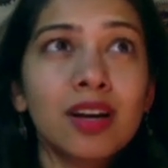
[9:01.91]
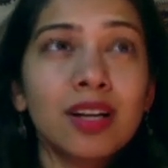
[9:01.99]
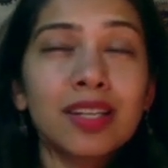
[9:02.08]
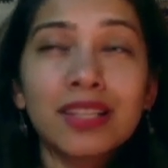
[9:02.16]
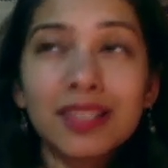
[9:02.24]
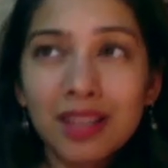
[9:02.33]

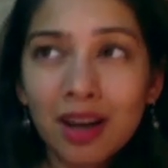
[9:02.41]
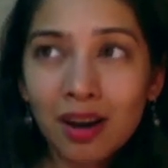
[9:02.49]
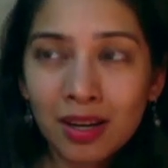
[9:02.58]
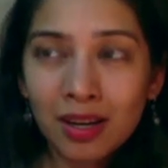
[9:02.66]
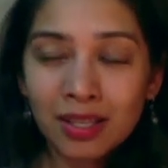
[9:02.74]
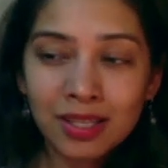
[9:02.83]

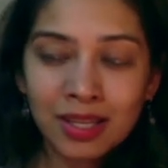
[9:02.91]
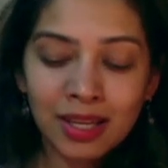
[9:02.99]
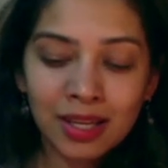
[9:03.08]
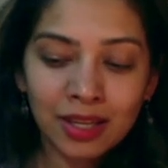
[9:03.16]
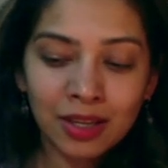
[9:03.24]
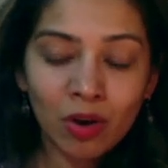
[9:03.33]

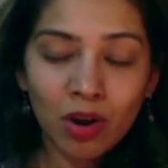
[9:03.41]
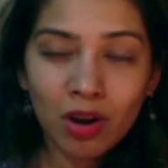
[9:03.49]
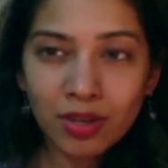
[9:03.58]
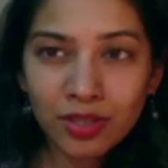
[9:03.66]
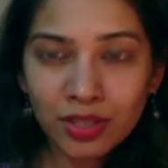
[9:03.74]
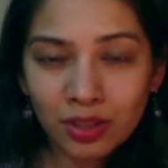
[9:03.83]
disheartening,
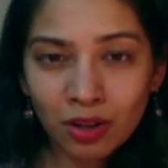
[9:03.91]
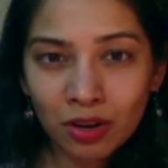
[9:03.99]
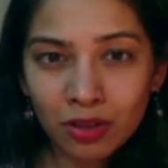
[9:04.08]
caused a lot of